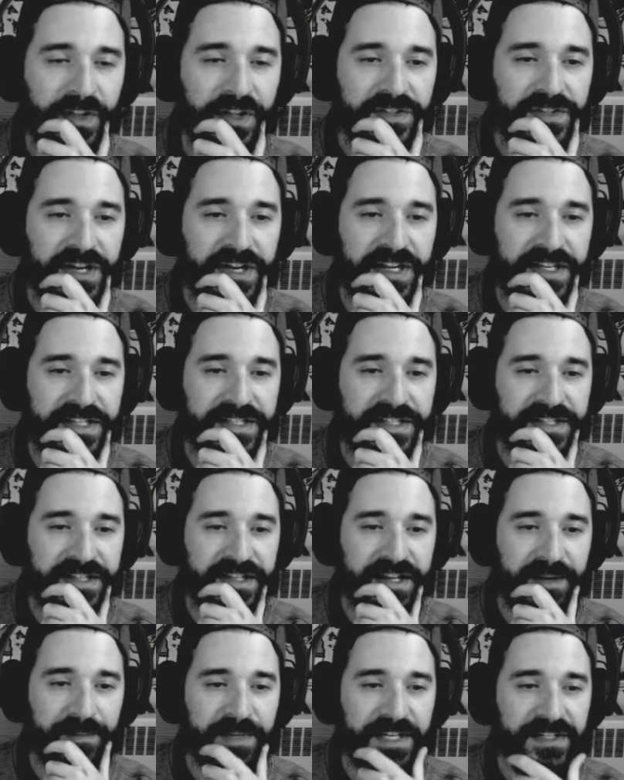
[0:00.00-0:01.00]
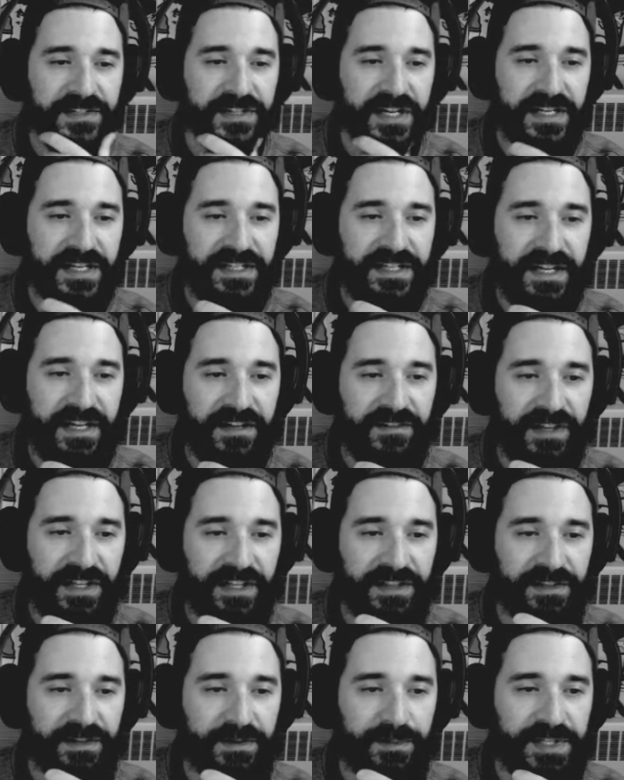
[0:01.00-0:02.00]
Trying to have
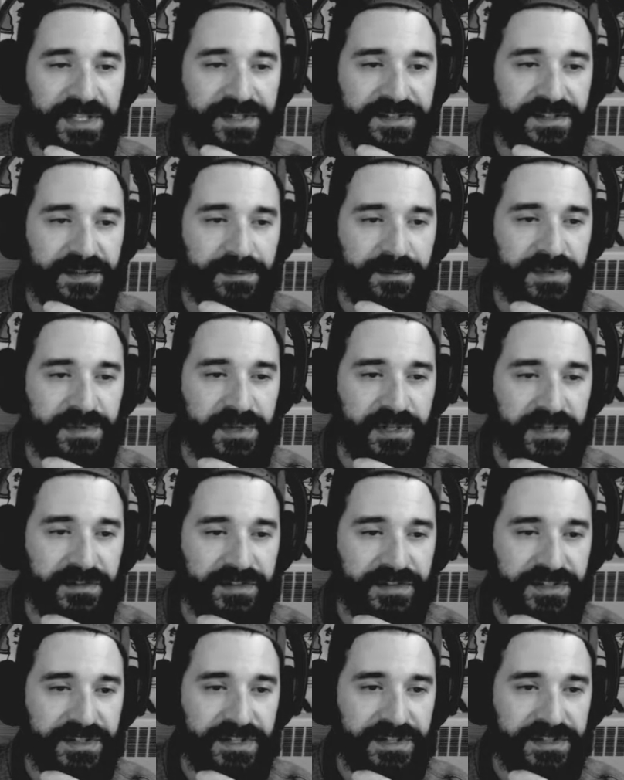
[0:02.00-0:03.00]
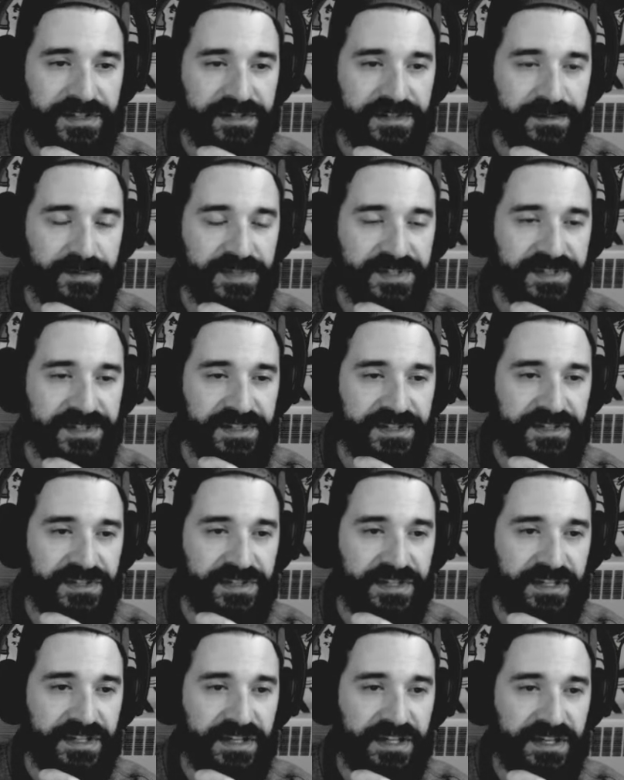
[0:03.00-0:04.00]
like there be some sort of a
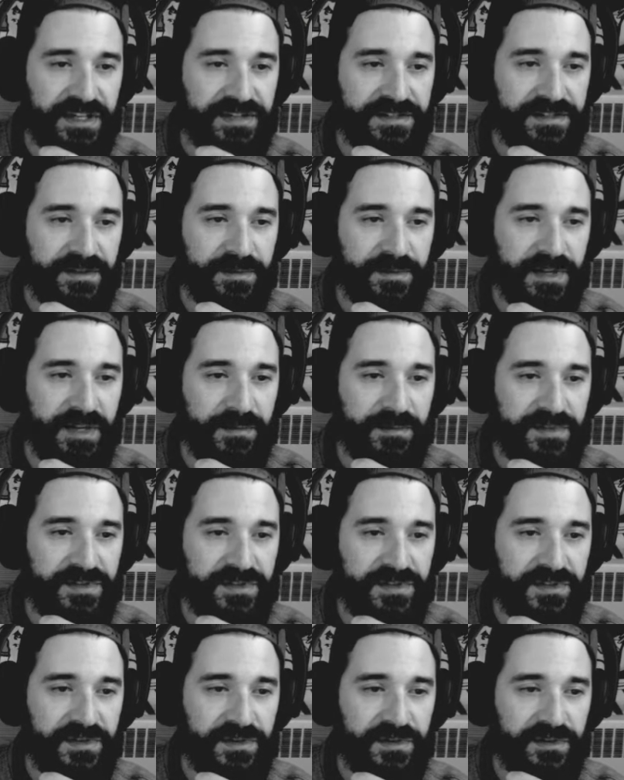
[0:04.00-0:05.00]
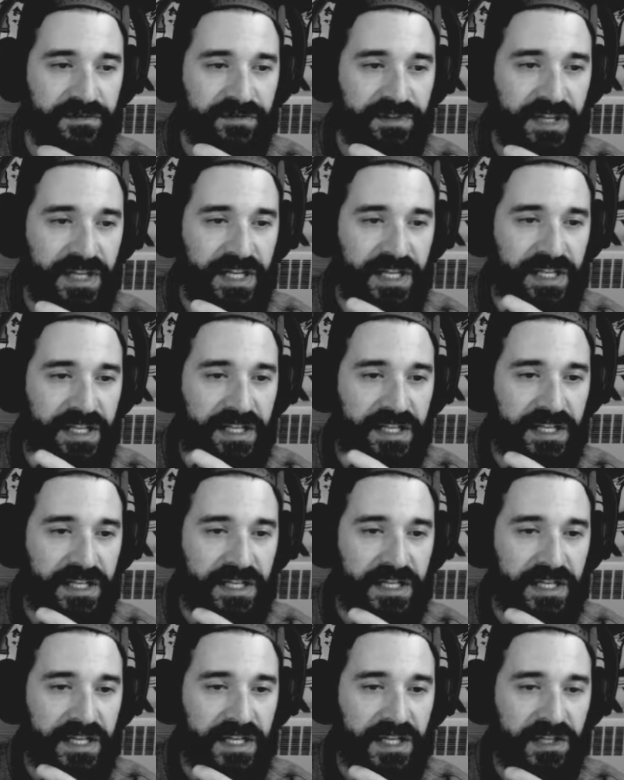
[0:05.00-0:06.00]
juxtaposition in there sometimes too, of like
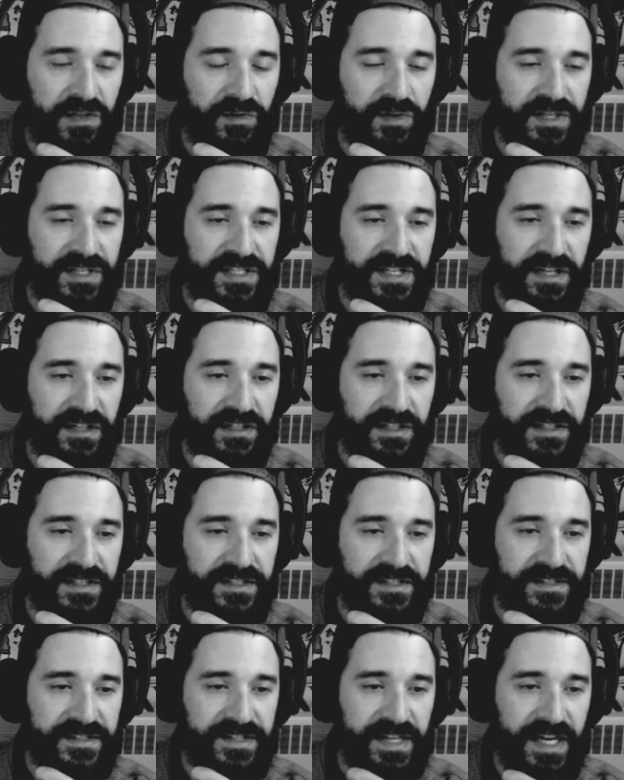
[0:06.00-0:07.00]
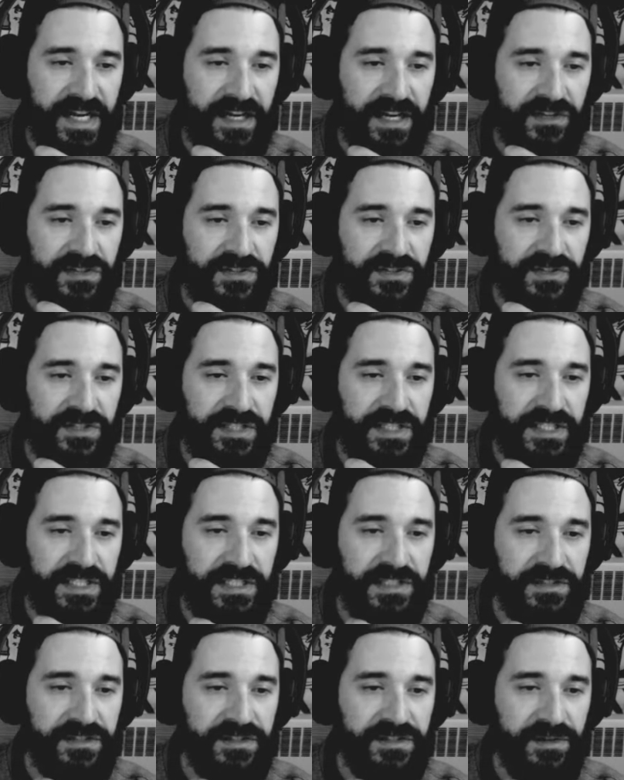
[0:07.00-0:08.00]
you can tell that this is
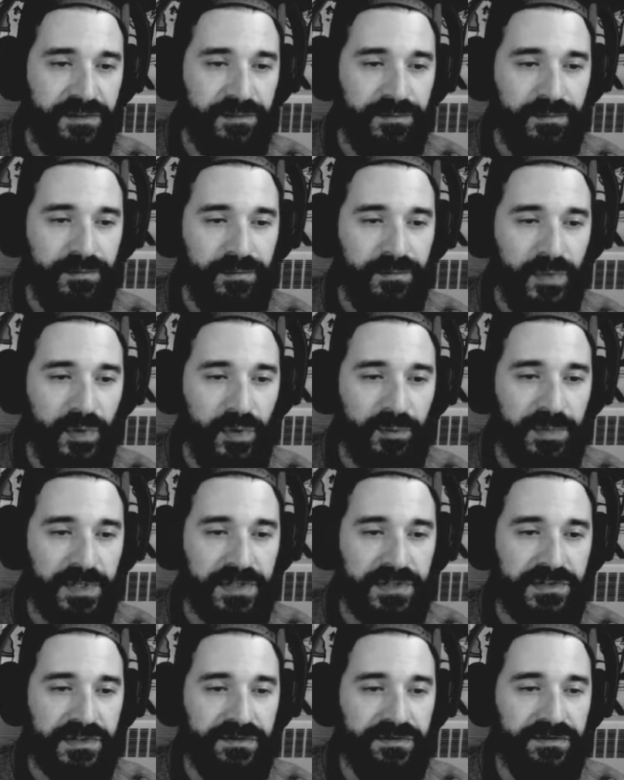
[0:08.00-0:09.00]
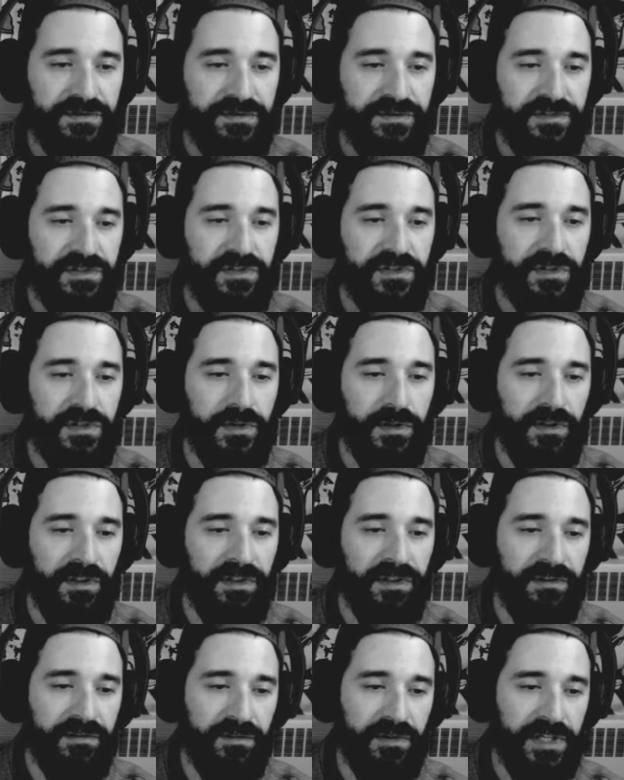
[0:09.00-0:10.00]
actually some moment of
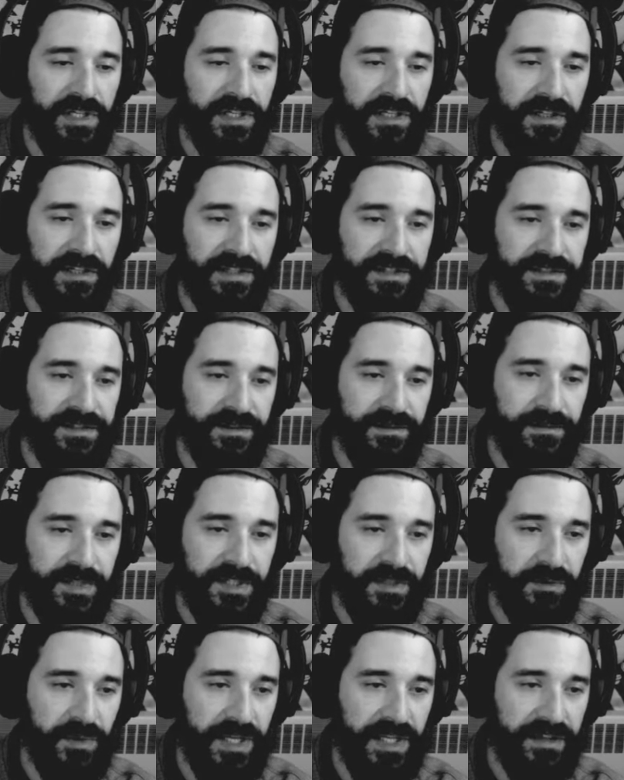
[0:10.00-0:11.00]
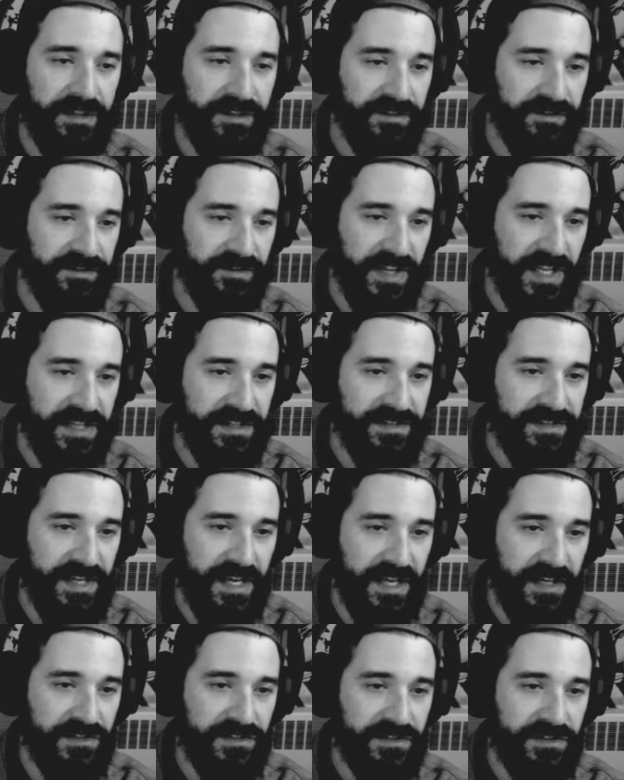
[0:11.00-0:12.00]
truth and realism in the way that a face
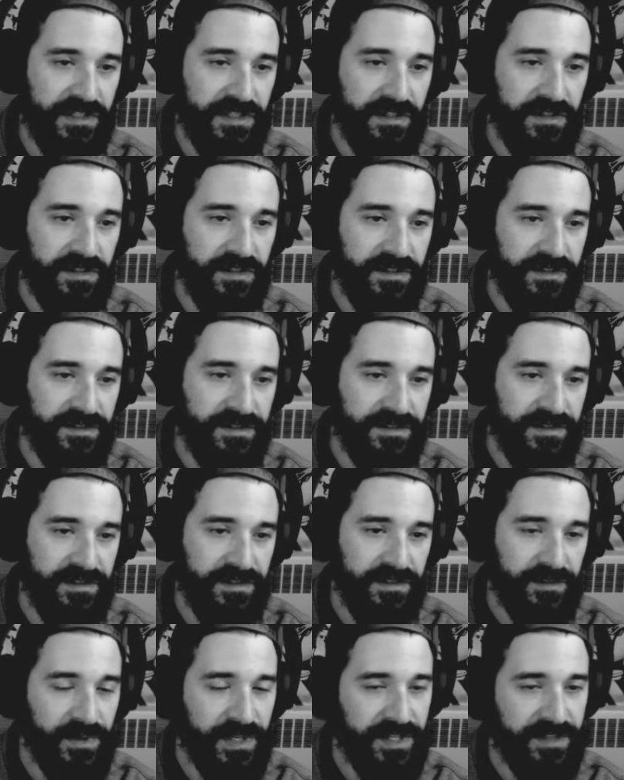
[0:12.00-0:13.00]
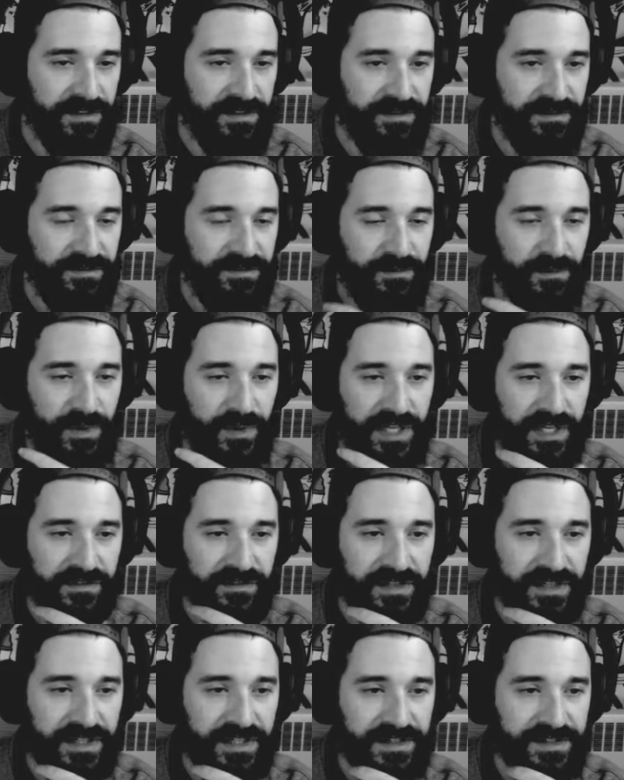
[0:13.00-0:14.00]
actually looks, or the way that
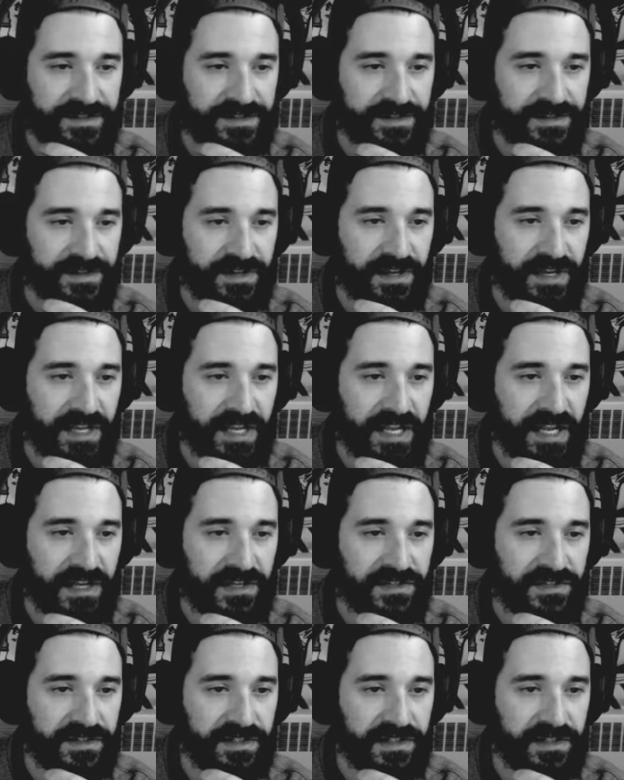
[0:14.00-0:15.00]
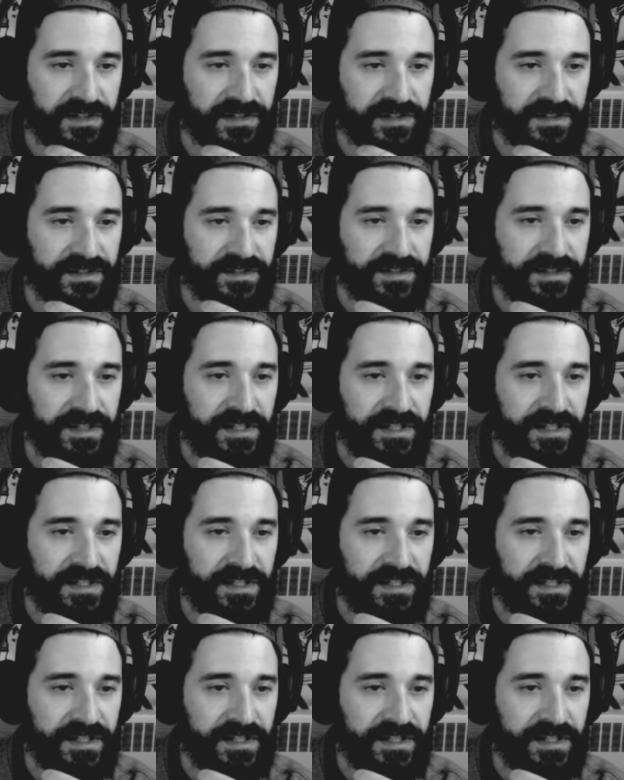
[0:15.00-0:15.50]
whatever it is you're drawing actually looks.